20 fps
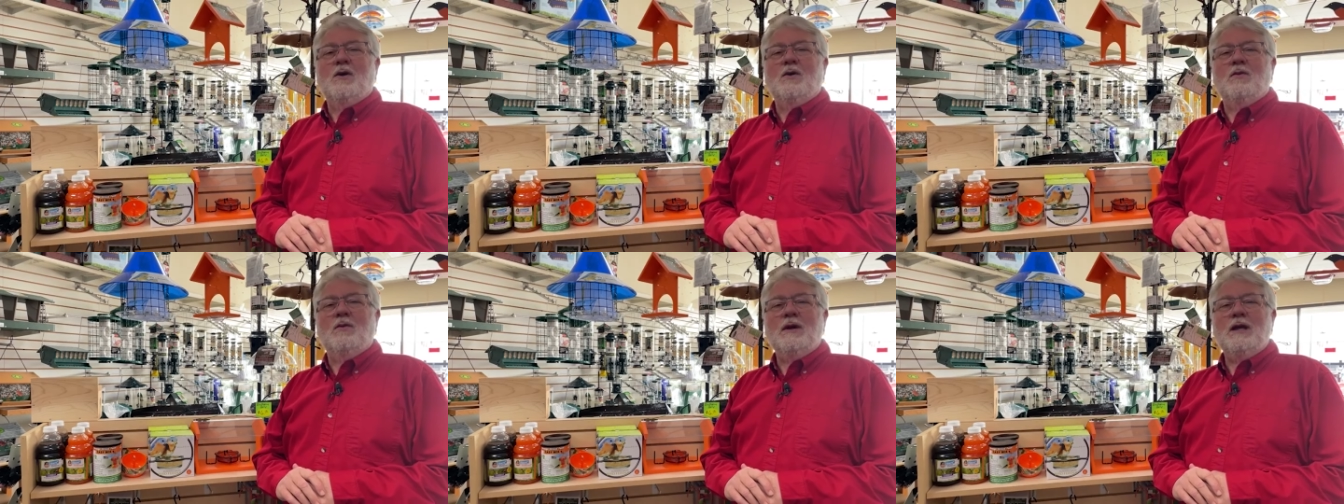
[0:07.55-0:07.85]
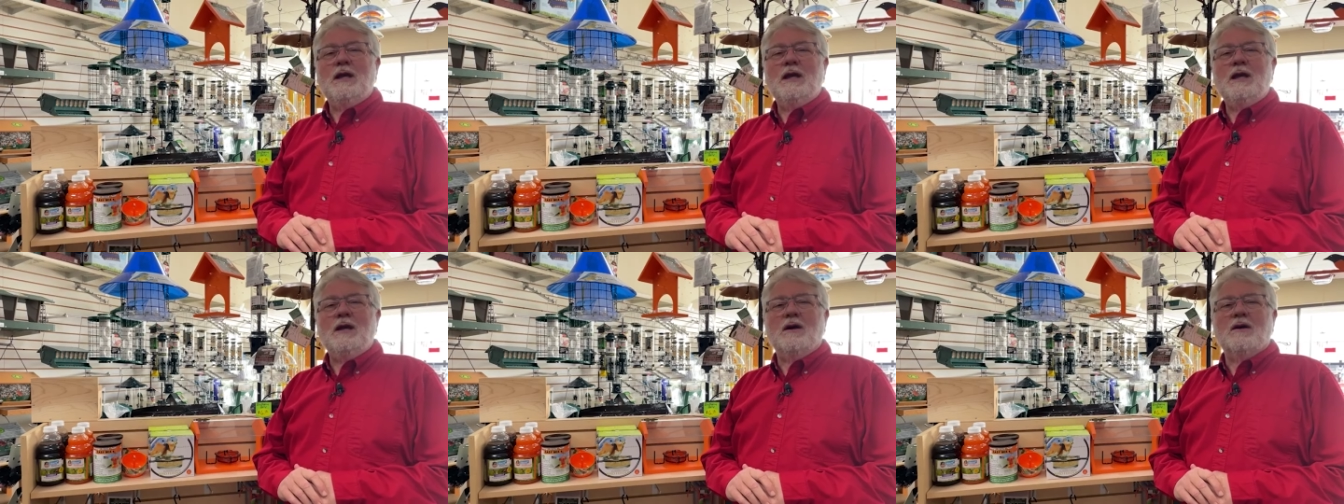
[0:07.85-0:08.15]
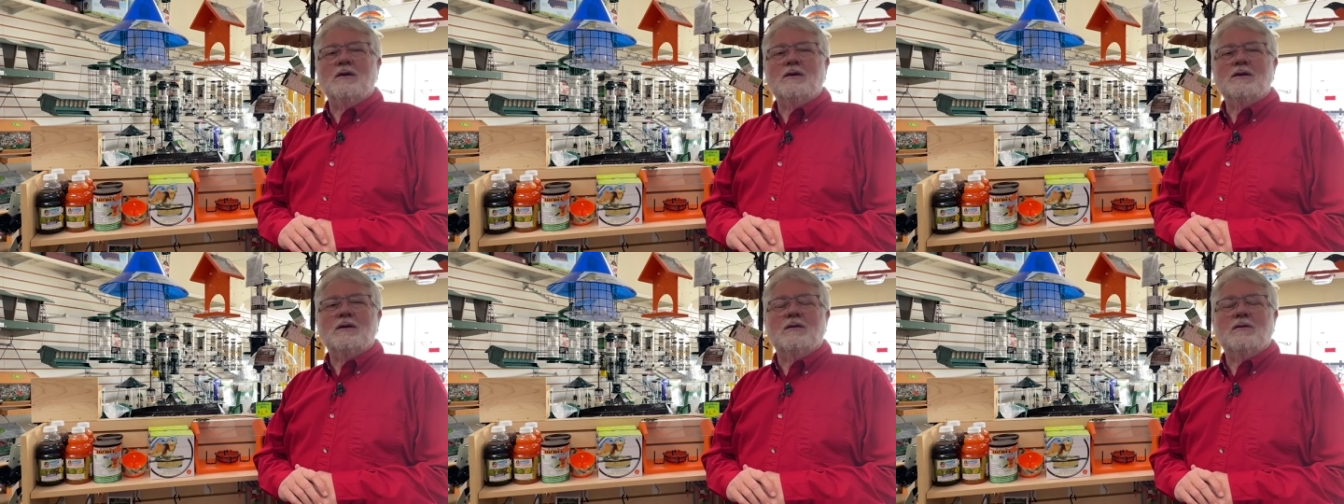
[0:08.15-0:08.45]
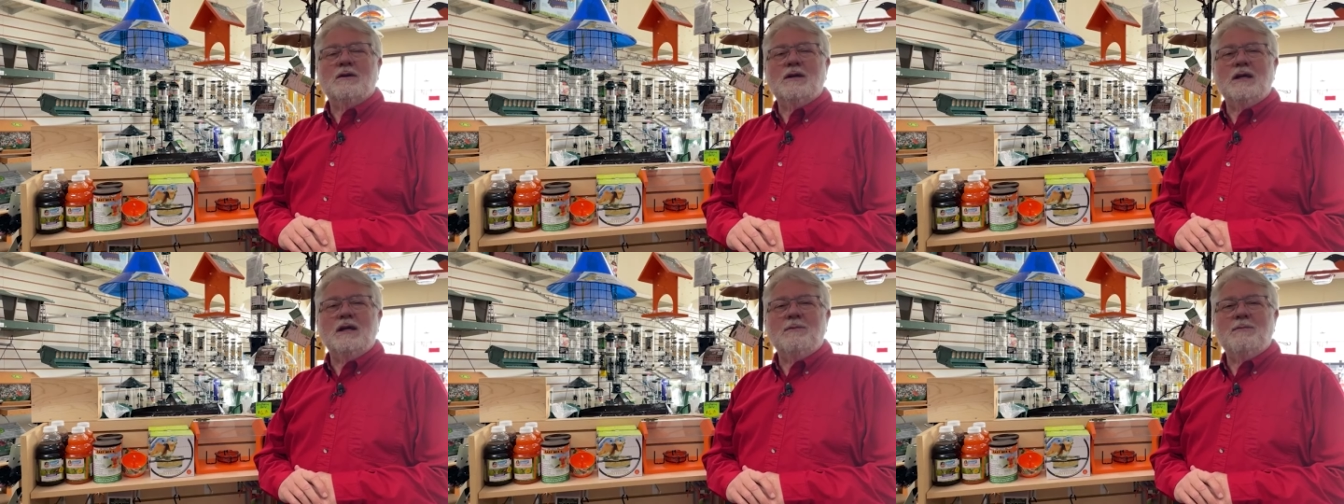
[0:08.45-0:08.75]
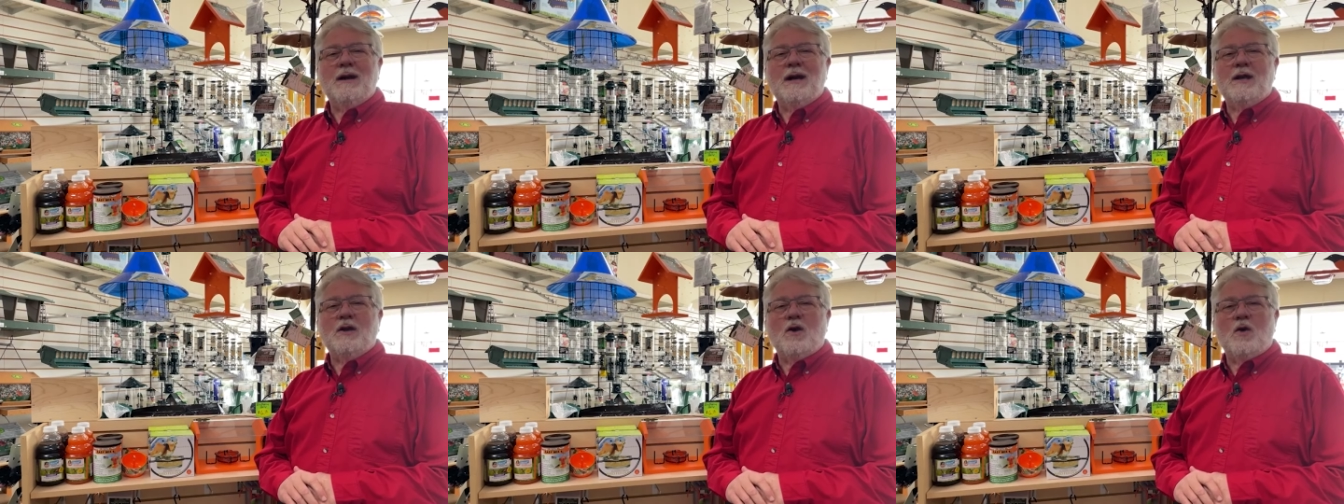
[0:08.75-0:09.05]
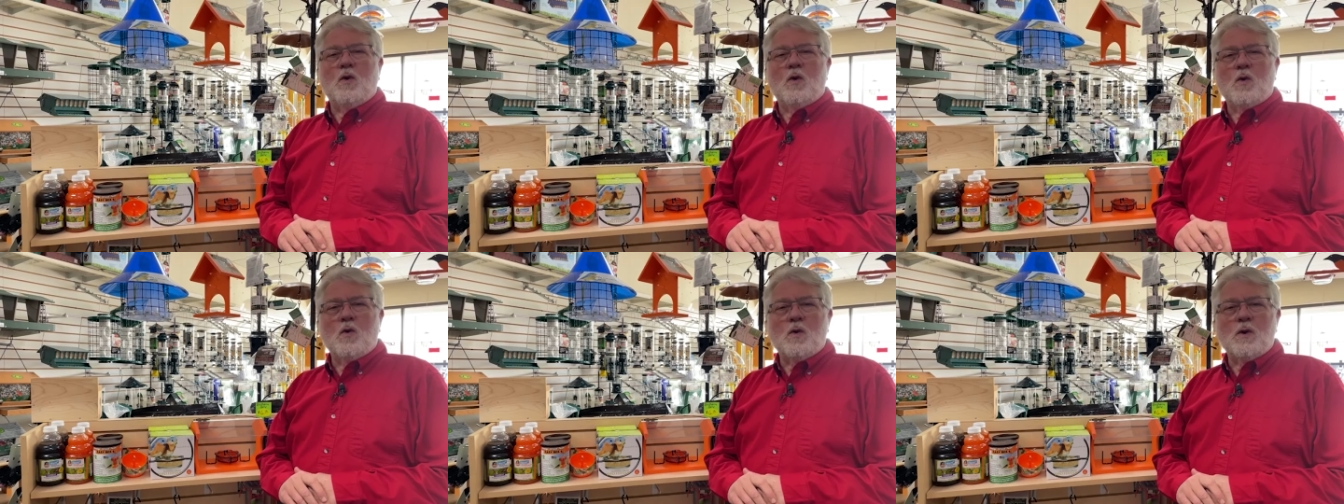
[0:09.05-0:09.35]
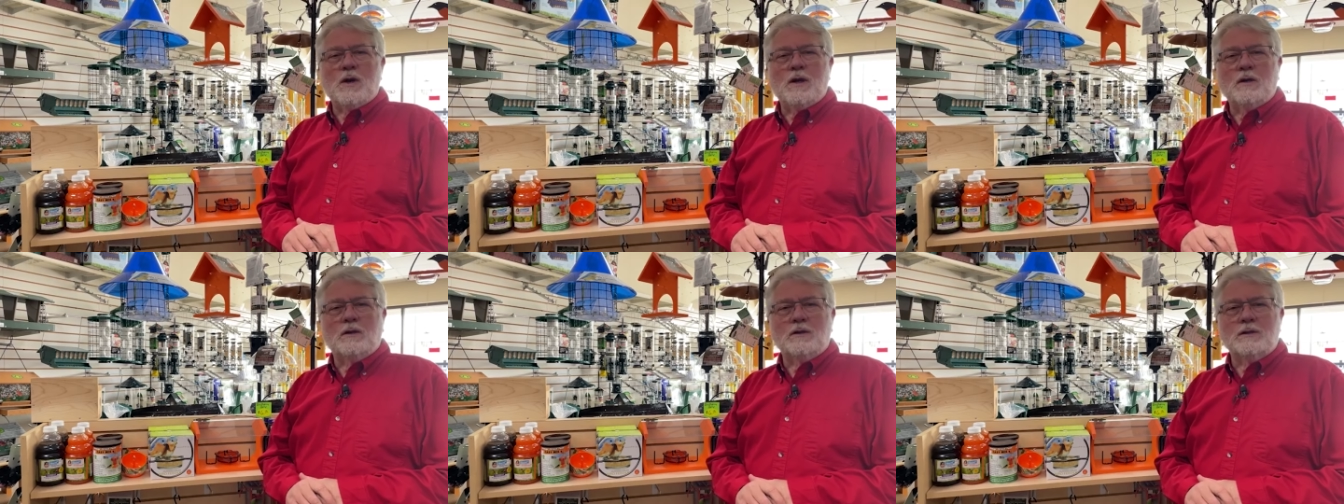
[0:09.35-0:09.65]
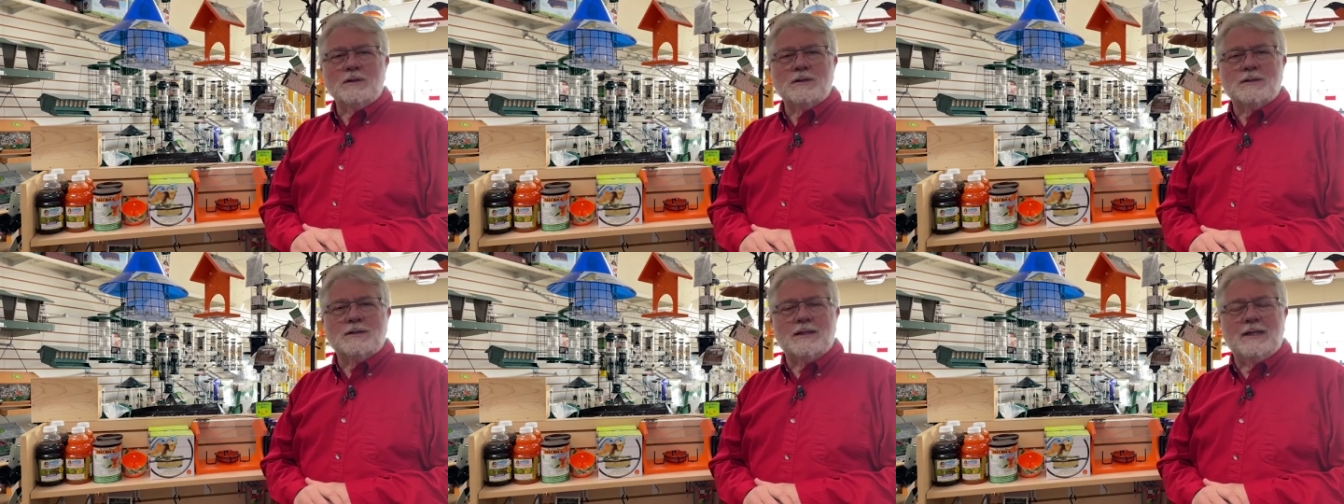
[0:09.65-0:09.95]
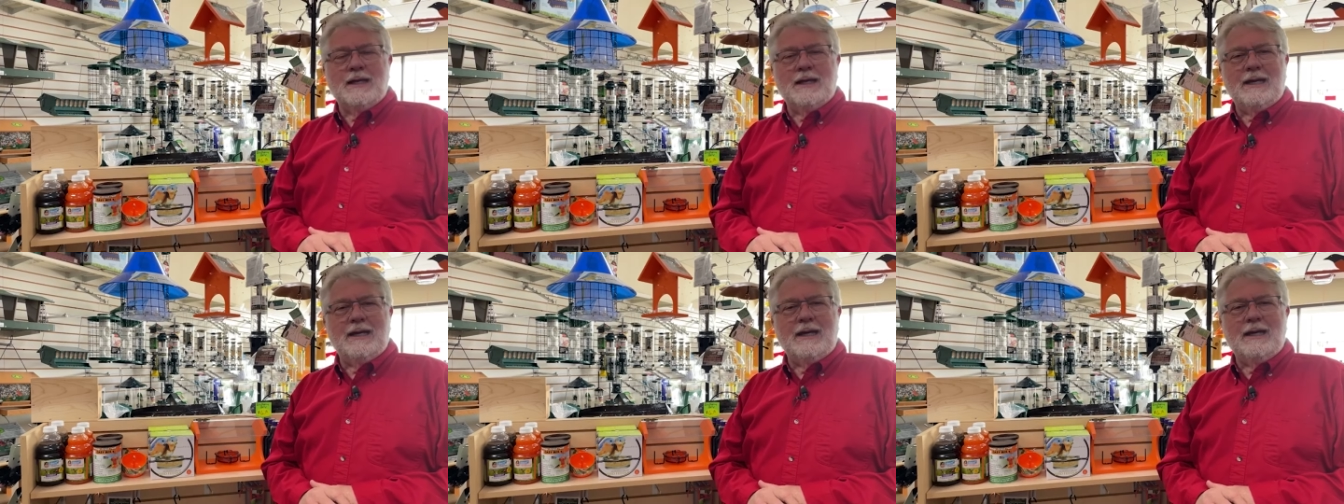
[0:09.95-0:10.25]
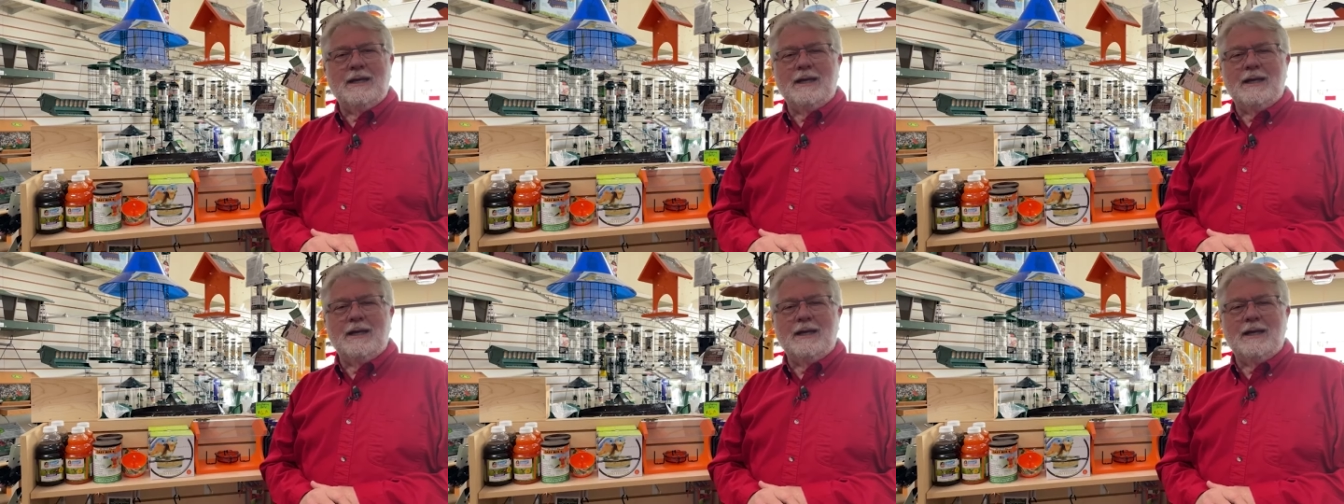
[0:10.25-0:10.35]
We are talking about orioles today.